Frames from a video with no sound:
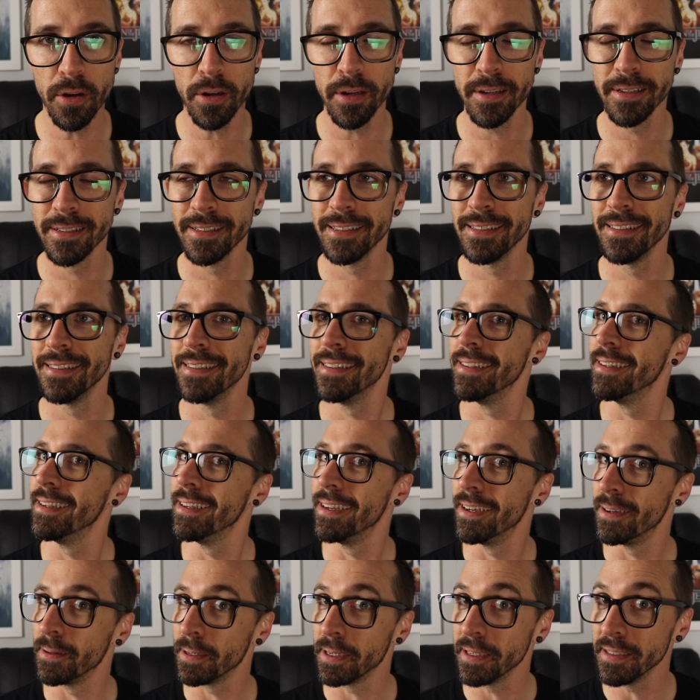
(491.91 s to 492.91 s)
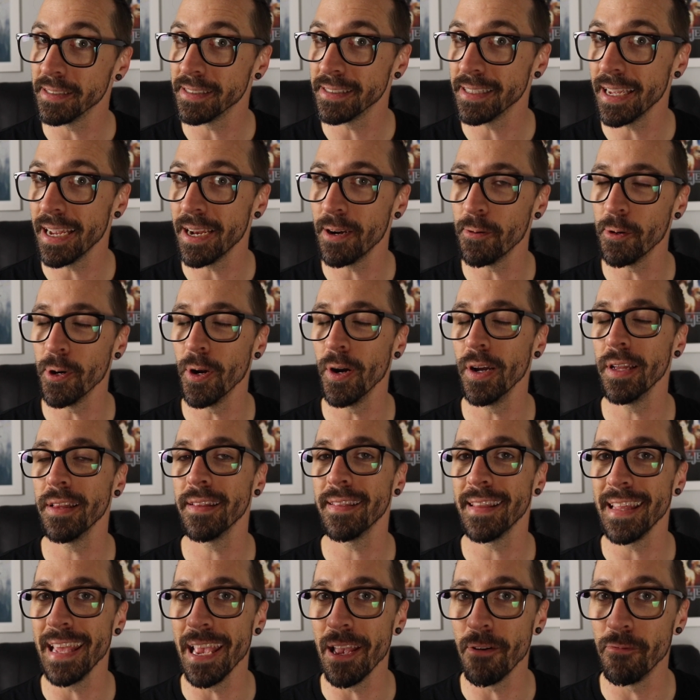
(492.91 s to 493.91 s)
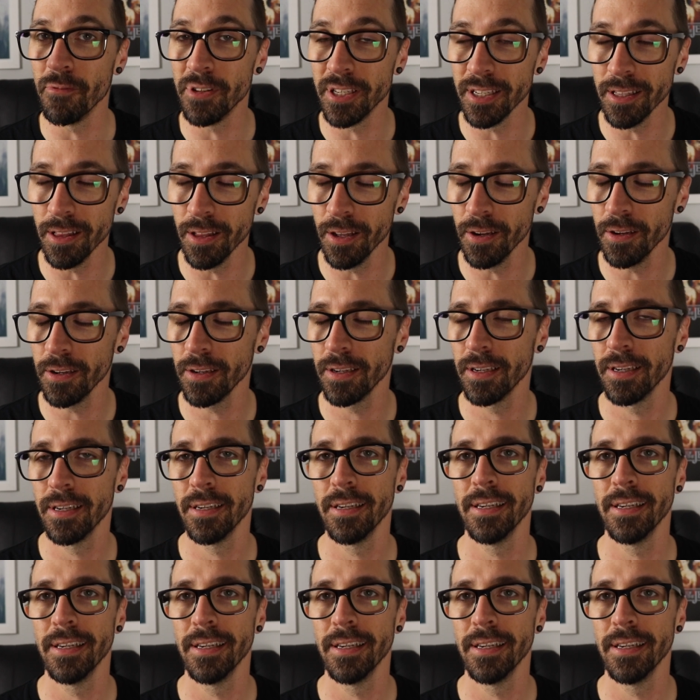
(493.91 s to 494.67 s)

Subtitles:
I'm gonna say it right, the Evdilo.